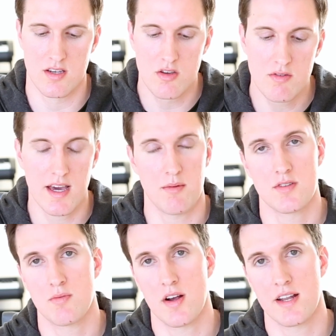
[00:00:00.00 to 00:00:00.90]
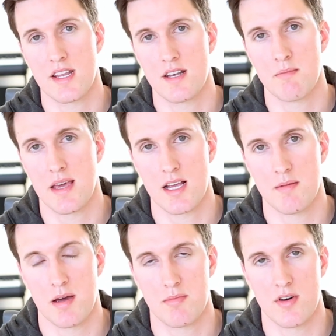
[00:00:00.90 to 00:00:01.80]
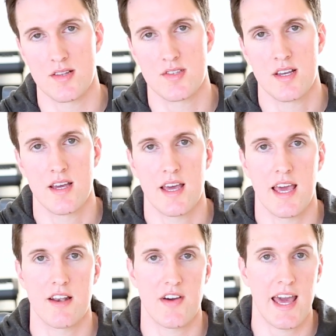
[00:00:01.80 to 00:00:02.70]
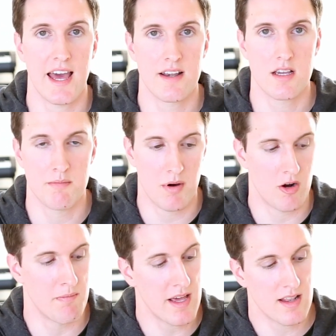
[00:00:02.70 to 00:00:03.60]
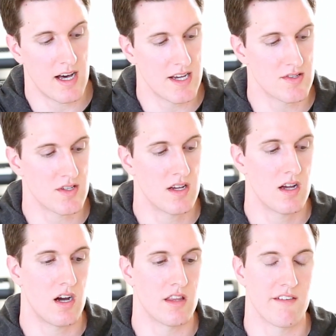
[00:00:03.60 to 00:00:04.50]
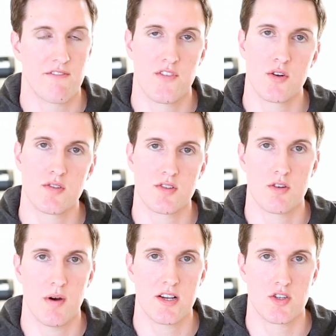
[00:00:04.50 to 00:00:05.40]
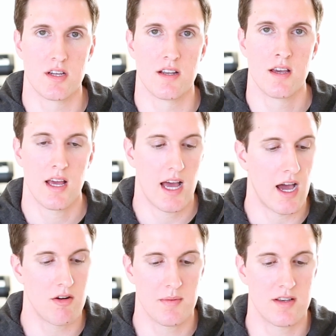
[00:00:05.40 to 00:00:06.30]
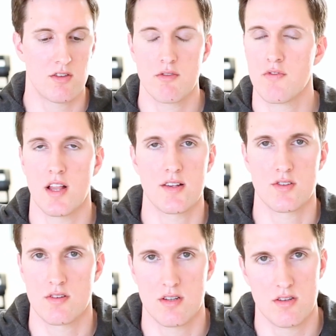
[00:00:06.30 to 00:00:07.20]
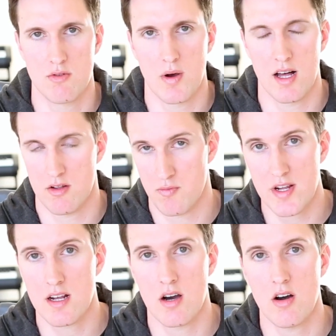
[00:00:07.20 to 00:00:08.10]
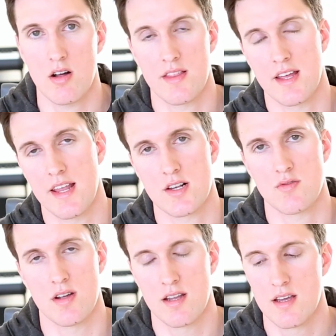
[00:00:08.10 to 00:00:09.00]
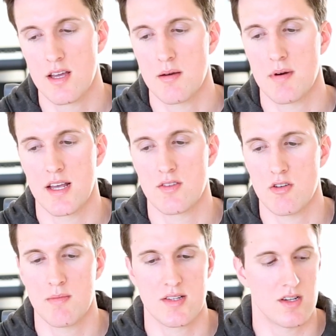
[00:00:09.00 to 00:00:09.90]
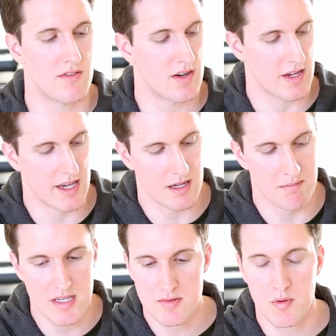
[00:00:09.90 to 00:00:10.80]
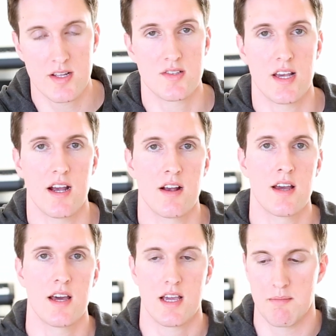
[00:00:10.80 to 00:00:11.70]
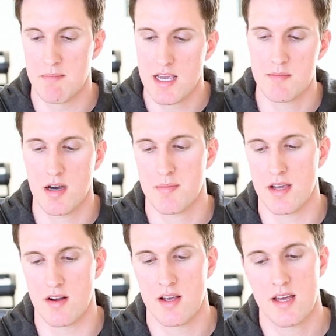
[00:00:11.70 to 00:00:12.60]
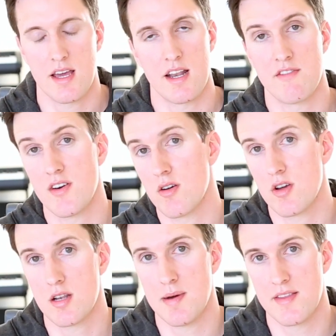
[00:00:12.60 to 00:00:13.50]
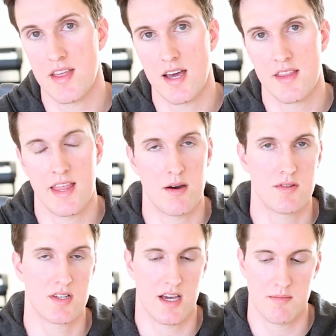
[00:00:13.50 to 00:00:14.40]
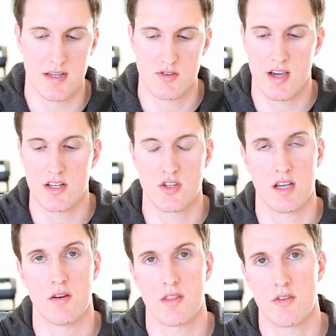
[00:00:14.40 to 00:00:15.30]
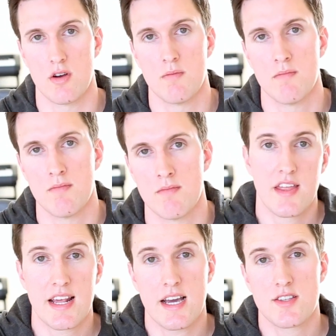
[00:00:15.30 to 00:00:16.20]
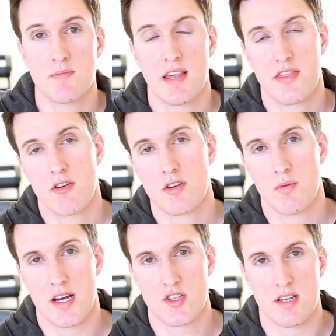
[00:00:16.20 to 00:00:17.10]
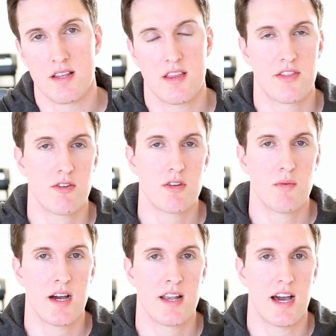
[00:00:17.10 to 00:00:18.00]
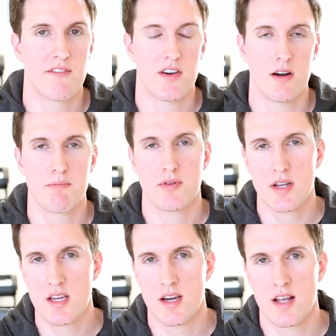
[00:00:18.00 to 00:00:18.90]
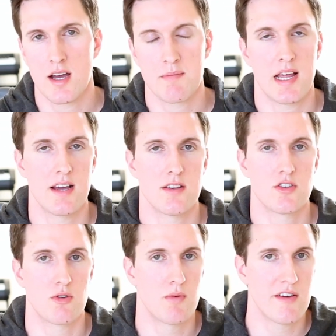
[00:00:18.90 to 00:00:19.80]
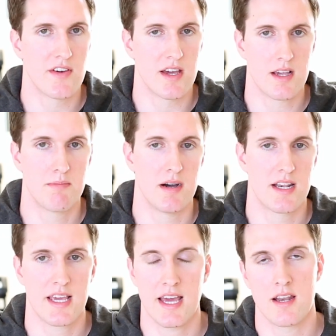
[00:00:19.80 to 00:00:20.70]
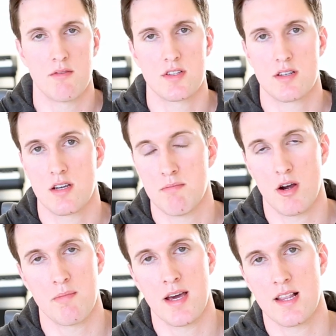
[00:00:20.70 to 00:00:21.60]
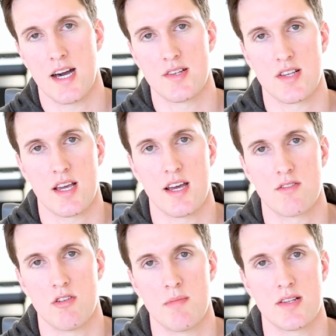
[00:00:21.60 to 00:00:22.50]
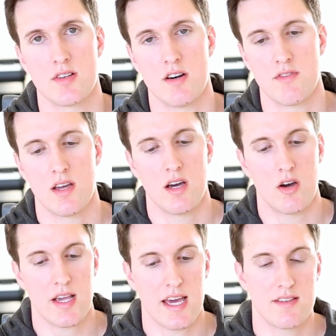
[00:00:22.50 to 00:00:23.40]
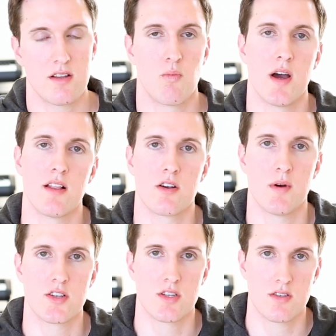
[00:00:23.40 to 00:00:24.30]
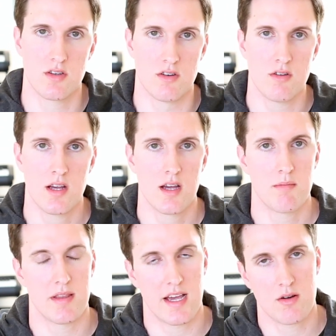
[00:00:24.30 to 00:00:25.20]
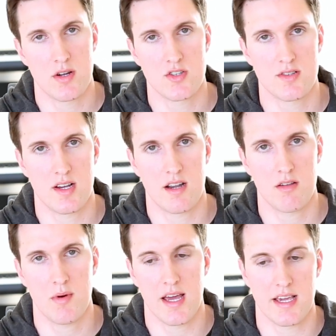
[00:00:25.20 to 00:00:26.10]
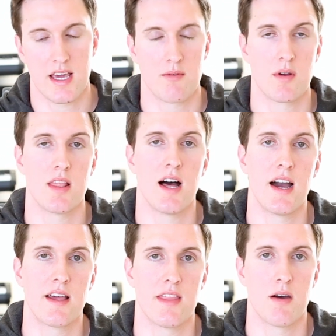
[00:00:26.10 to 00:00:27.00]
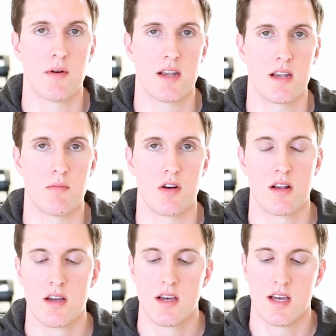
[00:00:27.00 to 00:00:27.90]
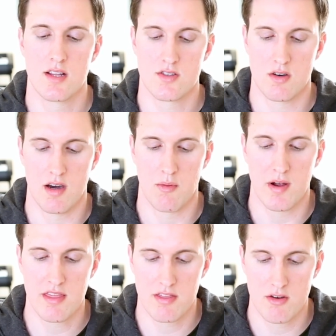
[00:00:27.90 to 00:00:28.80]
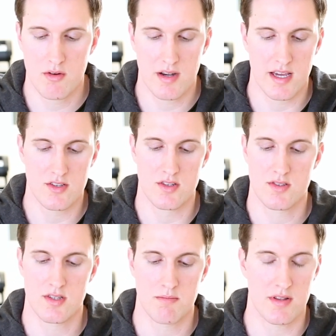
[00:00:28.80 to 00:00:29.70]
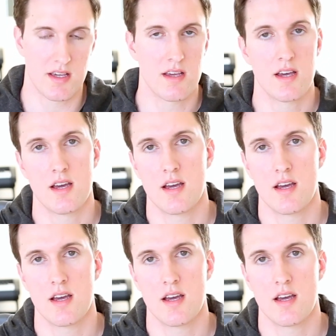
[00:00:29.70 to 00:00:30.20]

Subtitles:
I knew that was where I needed to make up my points. And if I hadn't compartmentalized on the first question, I would have been too flustered to do well and recall on that next one. But I told myself, okay, I can miss points there, I can make them up here. And I felt good about that. And that was kind of my strategy going through. Then I got to my third question. The third one I felt pretty good on, not terrific, but again, it was compartmentalizing. I told myself, okay, I did well in question 2, but that question's out of the way. I can't rely on that one anymore. And so I went through and I just simply